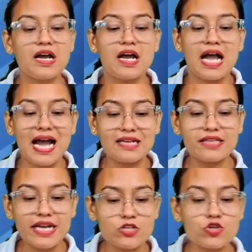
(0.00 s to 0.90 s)
and there
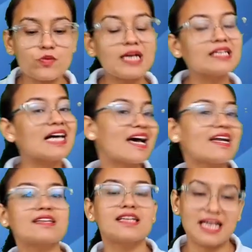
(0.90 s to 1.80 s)
should be a direct
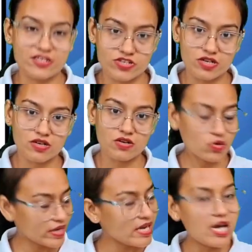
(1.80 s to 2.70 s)
election. Okay,
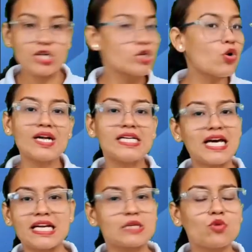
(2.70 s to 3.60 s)
no indirect
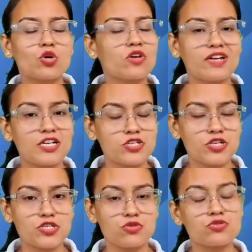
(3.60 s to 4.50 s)
mode of election is
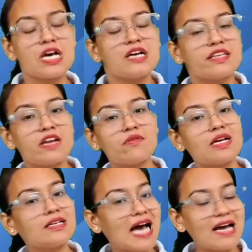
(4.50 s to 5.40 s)
used. There will be a
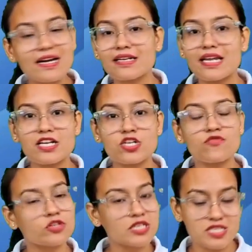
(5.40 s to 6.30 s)
direct election for the
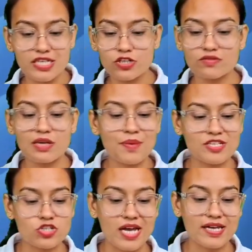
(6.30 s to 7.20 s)
seat of the
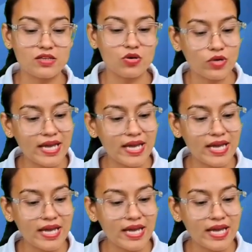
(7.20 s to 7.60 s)
panchayat. Okay,